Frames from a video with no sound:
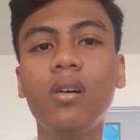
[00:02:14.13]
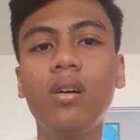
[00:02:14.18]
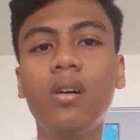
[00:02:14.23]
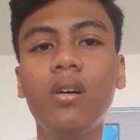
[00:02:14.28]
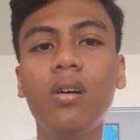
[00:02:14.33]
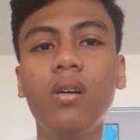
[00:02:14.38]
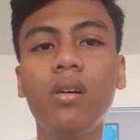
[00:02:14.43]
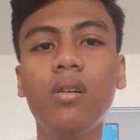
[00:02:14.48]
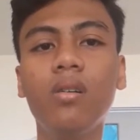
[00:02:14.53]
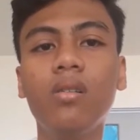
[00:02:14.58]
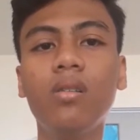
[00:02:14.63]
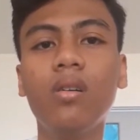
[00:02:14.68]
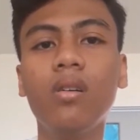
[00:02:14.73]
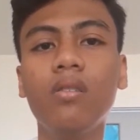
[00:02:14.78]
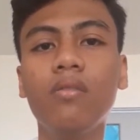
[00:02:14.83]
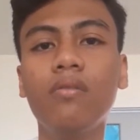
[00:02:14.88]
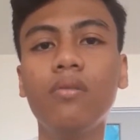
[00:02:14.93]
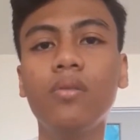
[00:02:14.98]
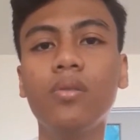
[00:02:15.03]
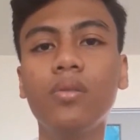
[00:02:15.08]
all
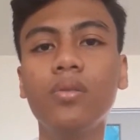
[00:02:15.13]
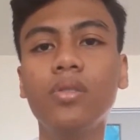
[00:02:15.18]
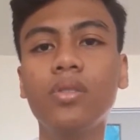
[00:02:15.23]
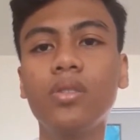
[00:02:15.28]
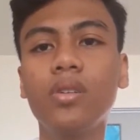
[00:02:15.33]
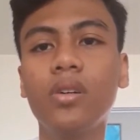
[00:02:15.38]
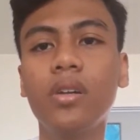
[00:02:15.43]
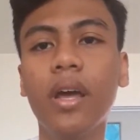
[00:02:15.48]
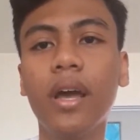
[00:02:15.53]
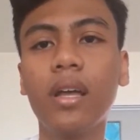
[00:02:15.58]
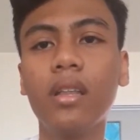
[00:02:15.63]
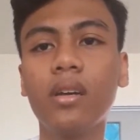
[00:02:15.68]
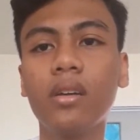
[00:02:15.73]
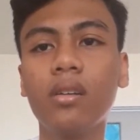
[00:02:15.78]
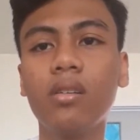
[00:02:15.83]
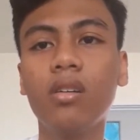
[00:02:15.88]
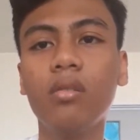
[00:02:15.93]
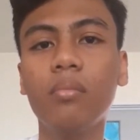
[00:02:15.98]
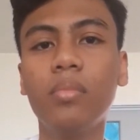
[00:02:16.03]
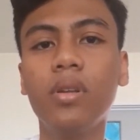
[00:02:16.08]
of whose connected
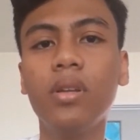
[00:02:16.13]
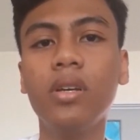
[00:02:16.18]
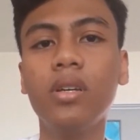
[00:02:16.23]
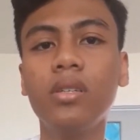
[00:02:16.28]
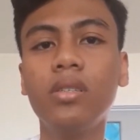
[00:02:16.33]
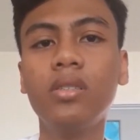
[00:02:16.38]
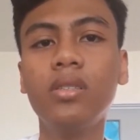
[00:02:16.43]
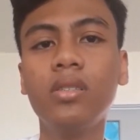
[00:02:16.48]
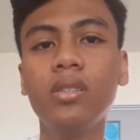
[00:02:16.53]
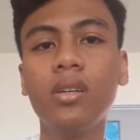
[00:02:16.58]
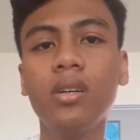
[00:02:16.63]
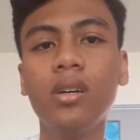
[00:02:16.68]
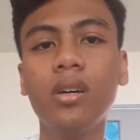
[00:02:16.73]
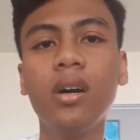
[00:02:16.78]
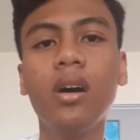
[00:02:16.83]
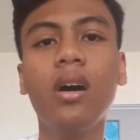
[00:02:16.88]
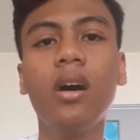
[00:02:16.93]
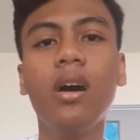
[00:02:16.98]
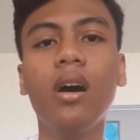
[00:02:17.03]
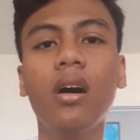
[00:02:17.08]
components
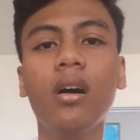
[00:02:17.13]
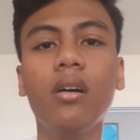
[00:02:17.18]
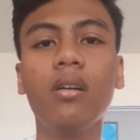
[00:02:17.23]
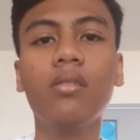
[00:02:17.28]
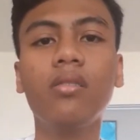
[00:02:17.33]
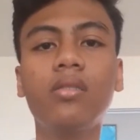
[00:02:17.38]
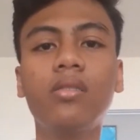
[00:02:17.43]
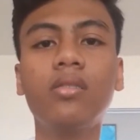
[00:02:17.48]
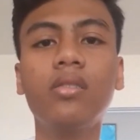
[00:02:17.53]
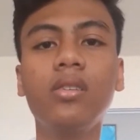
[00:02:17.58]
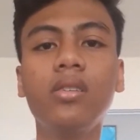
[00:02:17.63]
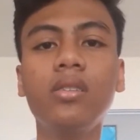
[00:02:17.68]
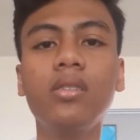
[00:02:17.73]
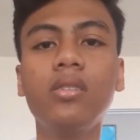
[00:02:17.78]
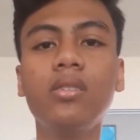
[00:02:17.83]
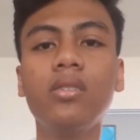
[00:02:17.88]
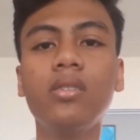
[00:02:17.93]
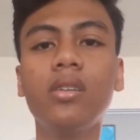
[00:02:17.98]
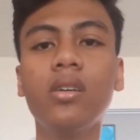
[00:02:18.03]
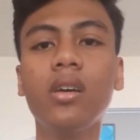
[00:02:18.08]
are
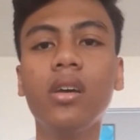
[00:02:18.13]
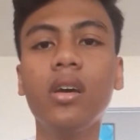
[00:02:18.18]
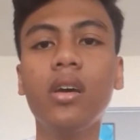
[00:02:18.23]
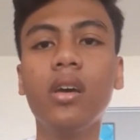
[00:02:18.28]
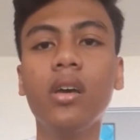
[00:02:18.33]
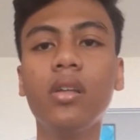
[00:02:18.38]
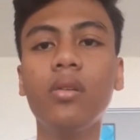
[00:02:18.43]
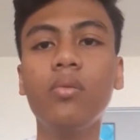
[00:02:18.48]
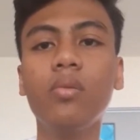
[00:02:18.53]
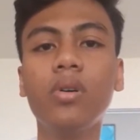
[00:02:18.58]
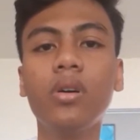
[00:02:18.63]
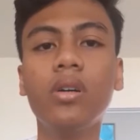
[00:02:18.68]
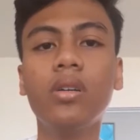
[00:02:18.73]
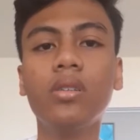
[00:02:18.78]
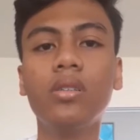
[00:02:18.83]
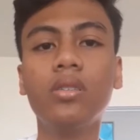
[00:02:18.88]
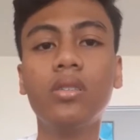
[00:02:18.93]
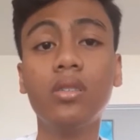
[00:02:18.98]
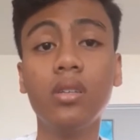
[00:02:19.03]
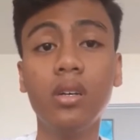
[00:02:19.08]
trees. In
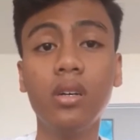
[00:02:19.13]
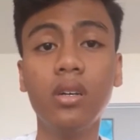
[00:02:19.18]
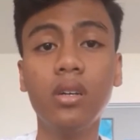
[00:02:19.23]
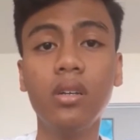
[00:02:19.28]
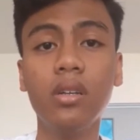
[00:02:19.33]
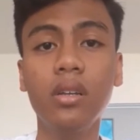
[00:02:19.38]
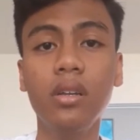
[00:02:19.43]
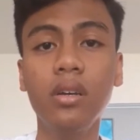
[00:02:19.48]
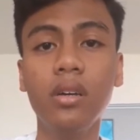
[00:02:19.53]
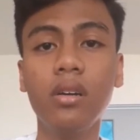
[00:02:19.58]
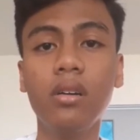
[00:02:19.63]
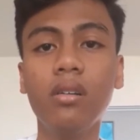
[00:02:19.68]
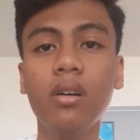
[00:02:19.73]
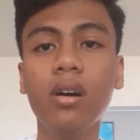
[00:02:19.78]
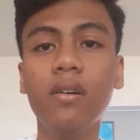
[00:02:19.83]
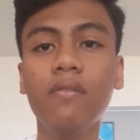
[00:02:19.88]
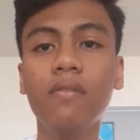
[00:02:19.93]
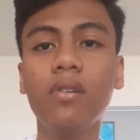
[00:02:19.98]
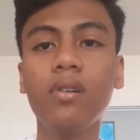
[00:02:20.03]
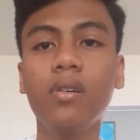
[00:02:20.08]
words, the graph
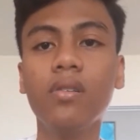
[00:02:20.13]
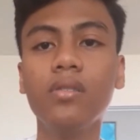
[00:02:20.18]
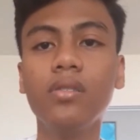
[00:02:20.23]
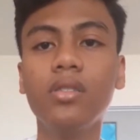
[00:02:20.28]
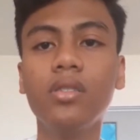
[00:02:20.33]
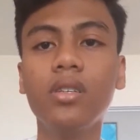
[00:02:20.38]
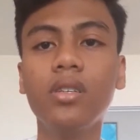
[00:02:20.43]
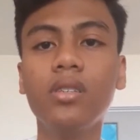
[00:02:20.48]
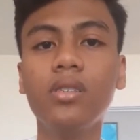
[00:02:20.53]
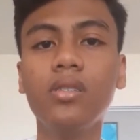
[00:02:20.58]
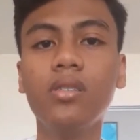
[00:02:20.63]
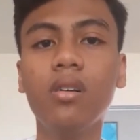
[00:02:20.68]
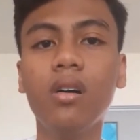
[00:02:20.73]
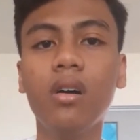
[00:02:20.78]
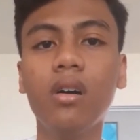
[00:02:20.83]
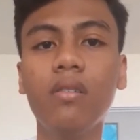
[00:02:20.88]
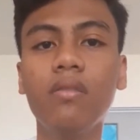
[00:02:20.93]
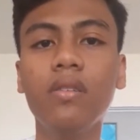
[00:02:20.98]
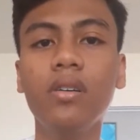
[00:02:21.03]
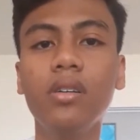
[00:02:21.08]
consists
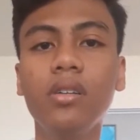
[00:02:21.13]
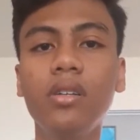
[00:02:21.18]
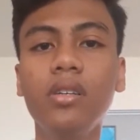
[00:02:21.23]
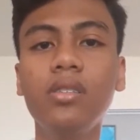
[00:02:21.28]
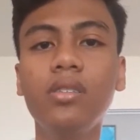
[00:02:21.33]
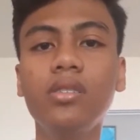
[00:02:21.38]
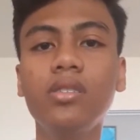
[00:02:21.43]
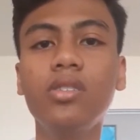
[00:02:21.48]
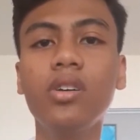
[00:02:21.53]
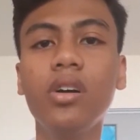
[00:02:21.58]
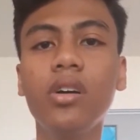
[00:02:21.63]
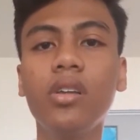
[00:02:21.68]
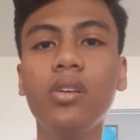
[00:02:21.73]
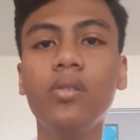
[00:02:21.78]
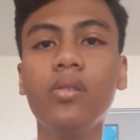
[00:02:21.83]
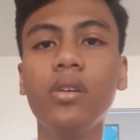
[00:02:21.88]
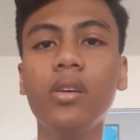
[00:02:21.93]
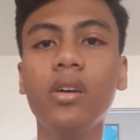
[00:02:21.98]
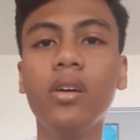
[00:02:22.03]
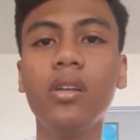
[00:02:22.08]
of a disjoint
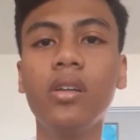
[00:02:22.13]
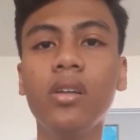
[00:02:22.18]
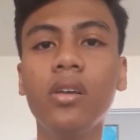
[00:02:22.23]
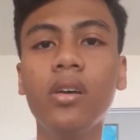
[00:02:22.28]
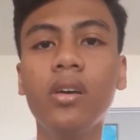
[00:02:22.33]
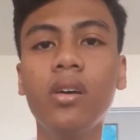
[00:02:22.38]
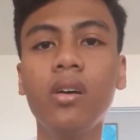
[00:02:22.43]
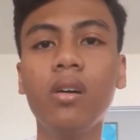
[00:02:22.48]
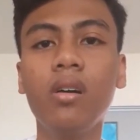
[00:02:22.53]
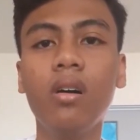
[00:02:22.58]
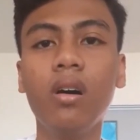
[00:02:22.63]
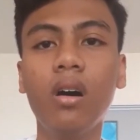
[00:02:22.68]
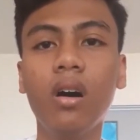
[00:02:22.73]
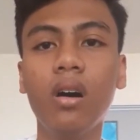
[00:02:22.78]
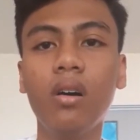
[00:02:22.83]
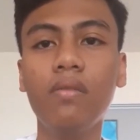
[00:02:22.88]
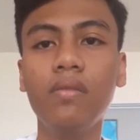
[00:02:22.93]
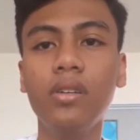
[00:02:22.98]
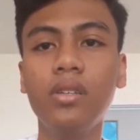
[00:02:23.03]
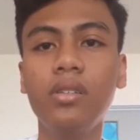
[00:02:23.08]
union
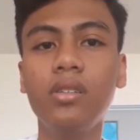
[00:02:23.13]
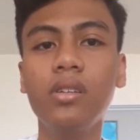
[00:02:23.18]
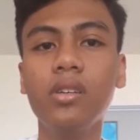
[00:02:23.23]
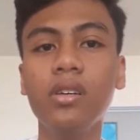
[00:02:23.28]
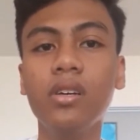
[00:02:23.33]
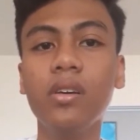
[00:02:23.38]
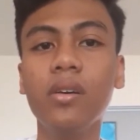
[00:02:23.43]
of the tree.